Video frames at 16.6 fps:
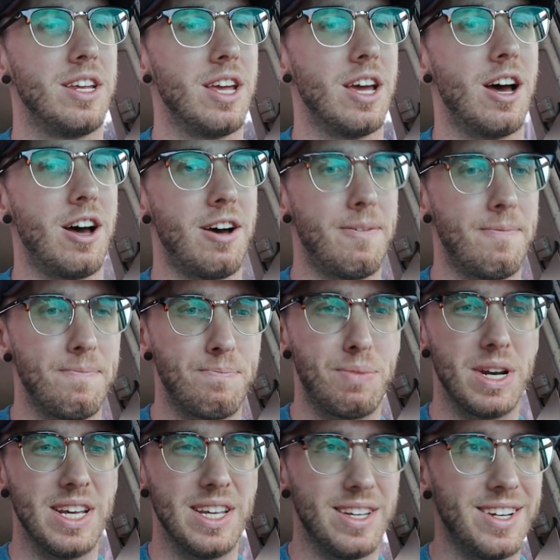
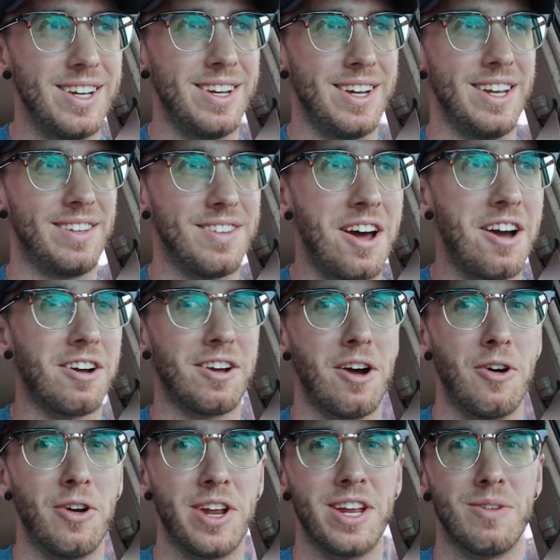But it's not
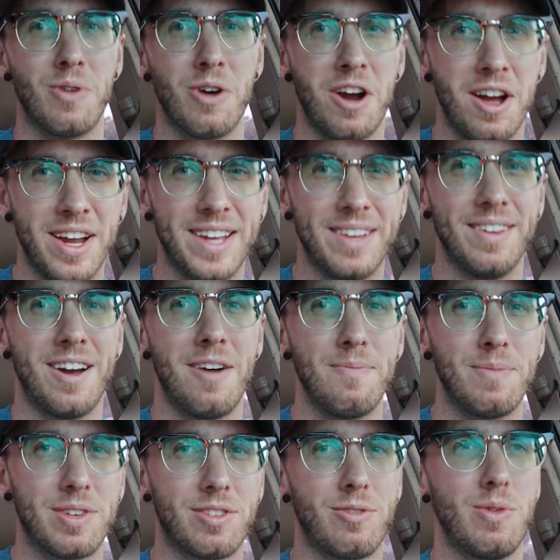going anywhere.
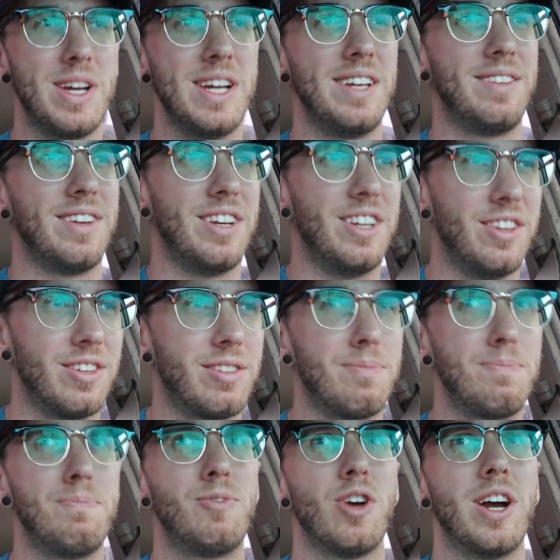I'm squeezing
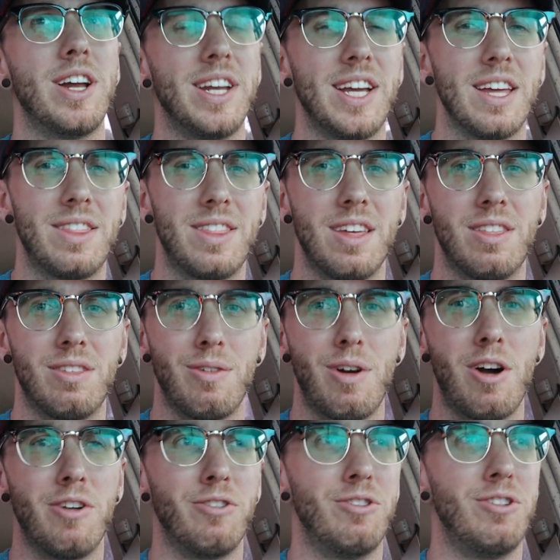and trying to get the
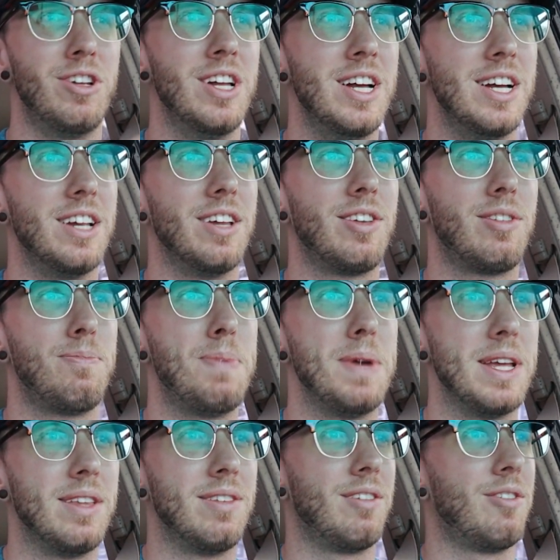throttle
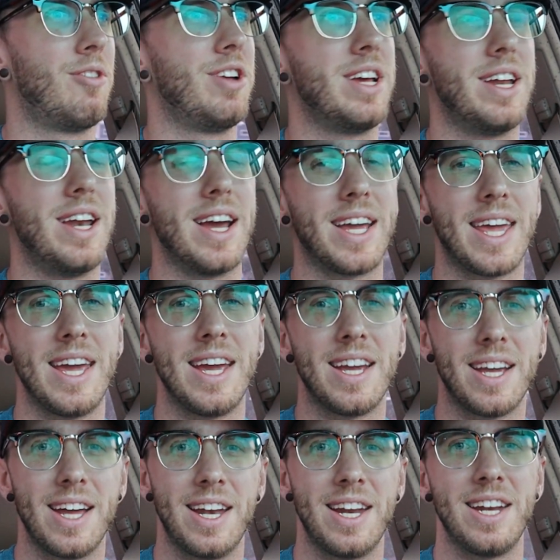spins on it, and I
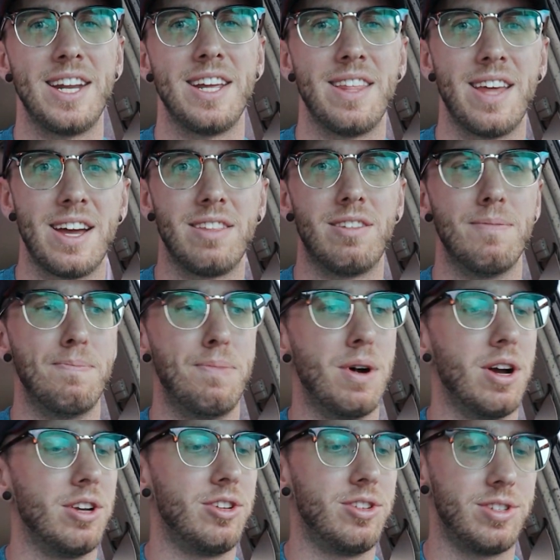can't get any of that to budge.